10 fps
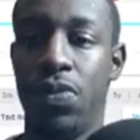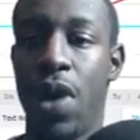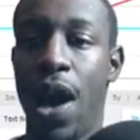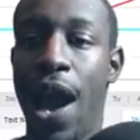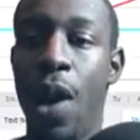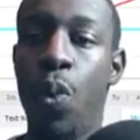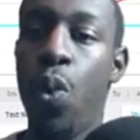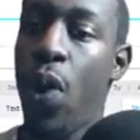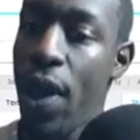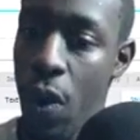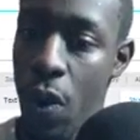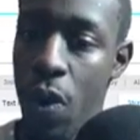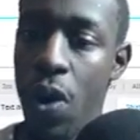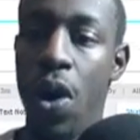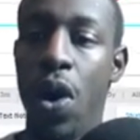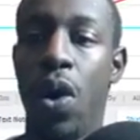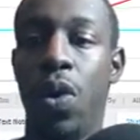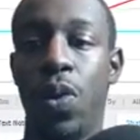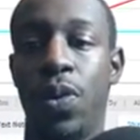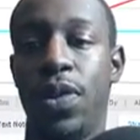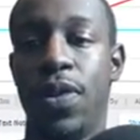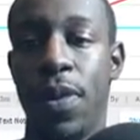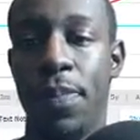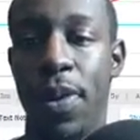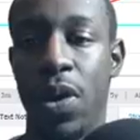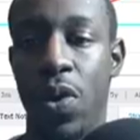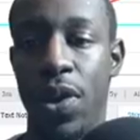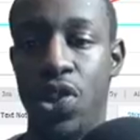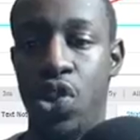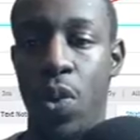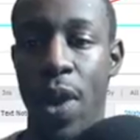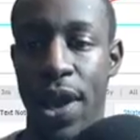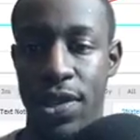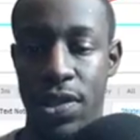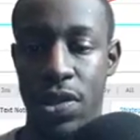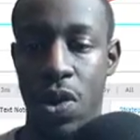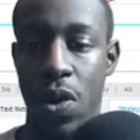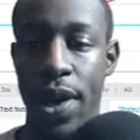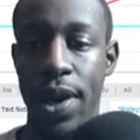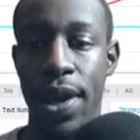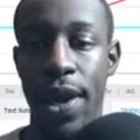I will hold the Bitcoin 2x coin.